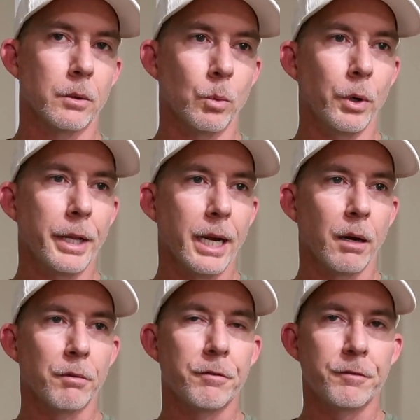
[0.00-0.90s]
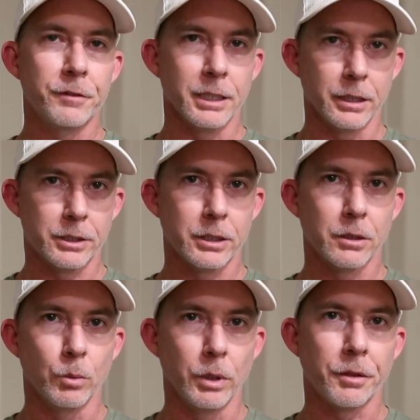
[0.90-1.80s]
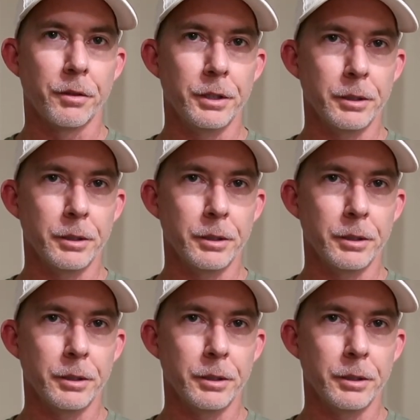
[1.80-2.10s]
would have fit with